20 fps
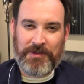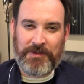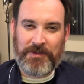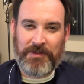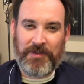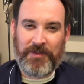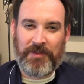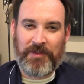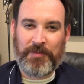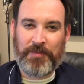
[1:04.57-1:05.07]

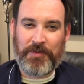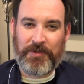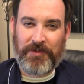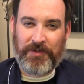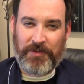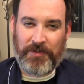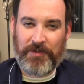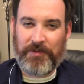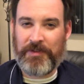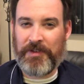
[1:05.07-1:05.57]
uses the
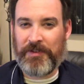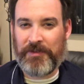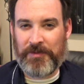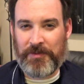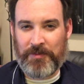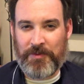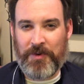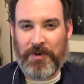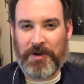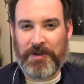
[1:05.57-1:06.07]
pursuit of these
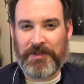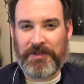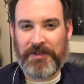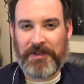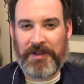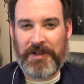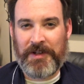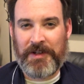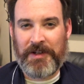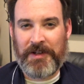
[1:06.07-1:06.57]
awards
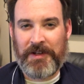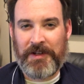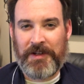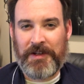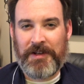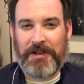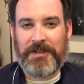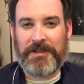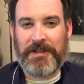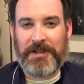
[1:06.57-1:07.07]

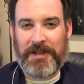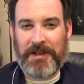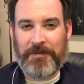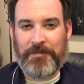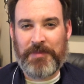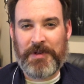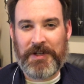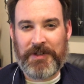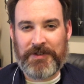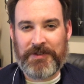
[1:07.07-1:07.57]
to
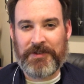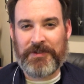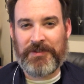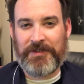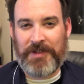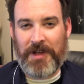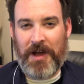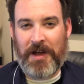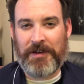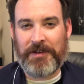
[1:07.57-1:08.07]
get pictures
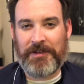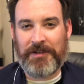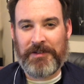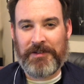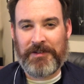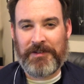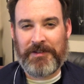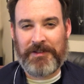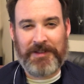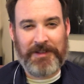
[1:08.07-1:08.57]
done,
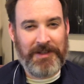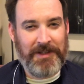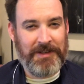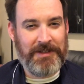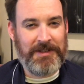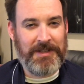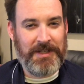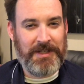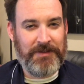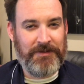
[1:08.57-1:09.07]
to
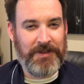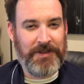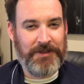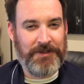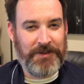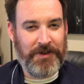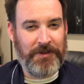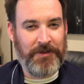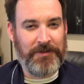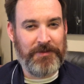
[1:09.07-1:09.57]
get TV
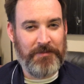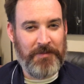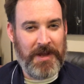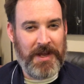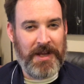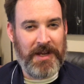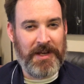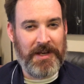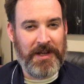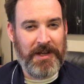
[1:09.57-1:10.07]
shows
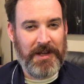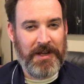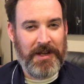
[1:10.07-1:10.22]
made,